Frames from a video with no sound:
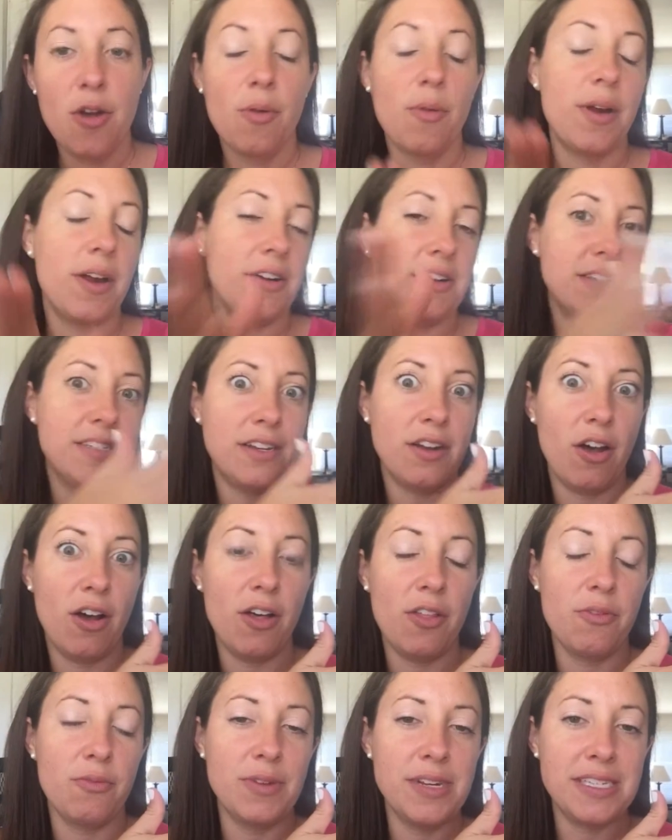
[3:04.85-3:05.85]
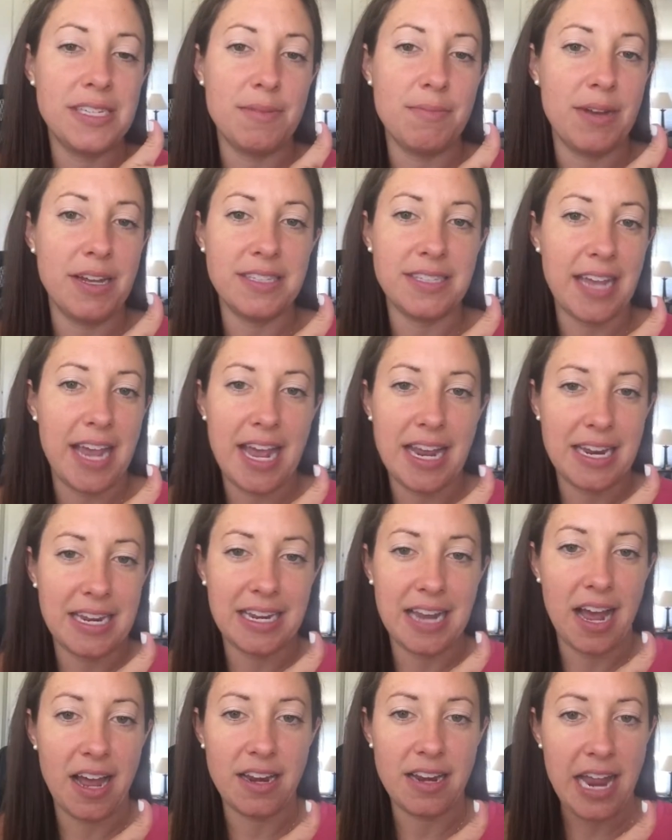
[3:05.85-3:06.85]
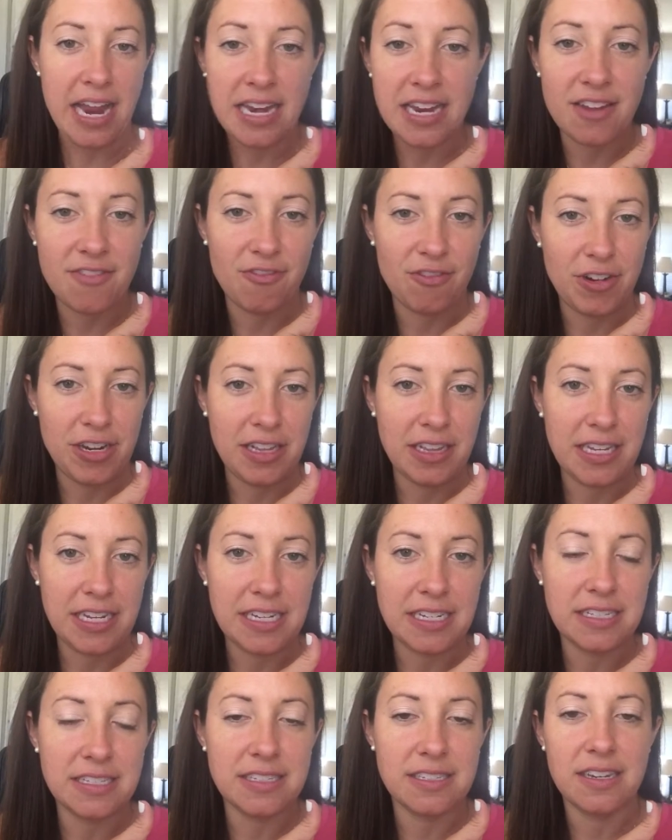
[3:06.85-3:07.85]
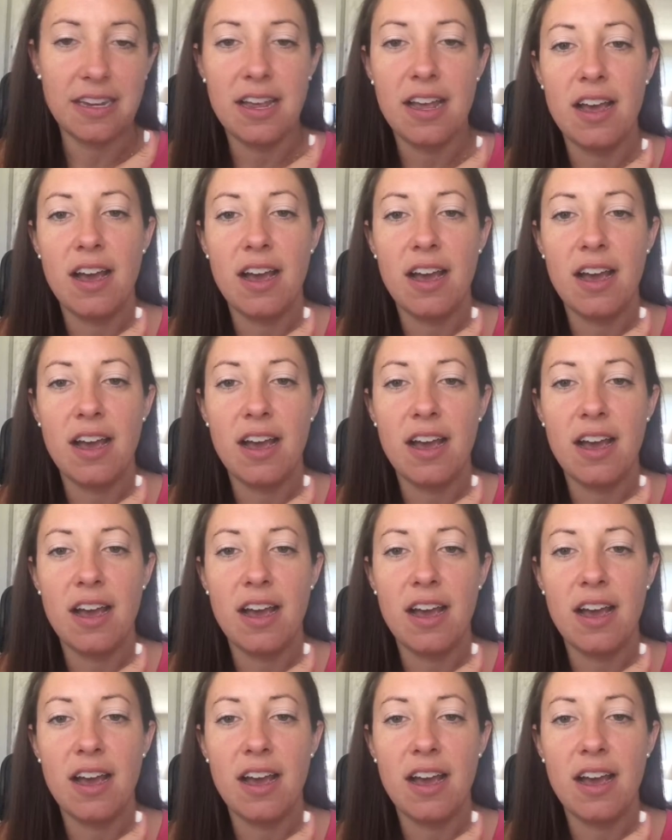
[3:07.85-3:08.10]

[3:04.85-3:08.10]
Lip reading: whereas in all the recent months, I hadn't gotten any free leads.